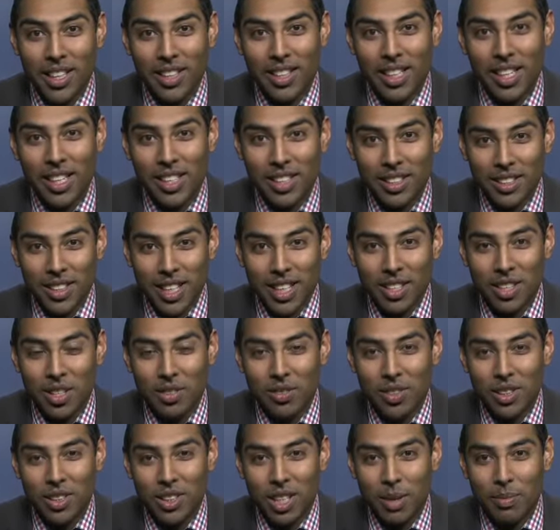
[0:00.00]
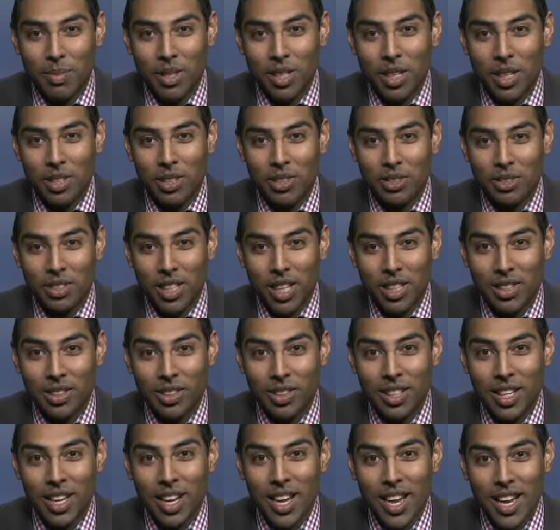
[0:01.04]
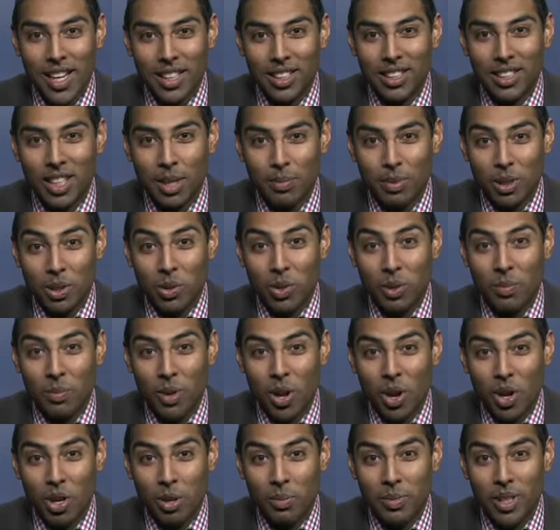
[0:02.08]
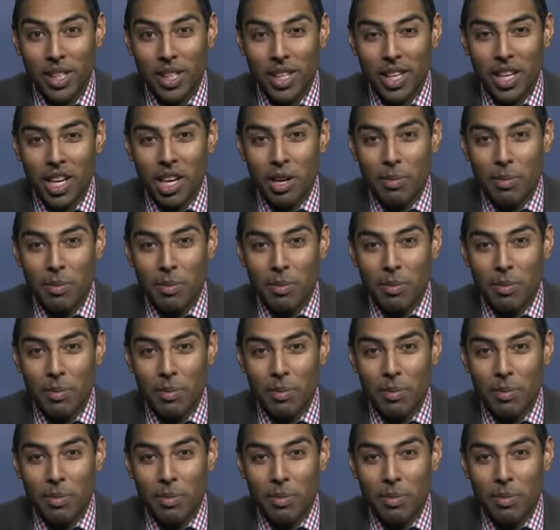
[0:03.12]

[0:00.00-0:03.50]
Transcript: the extent of the submucosal tunnel and subsequent myotomy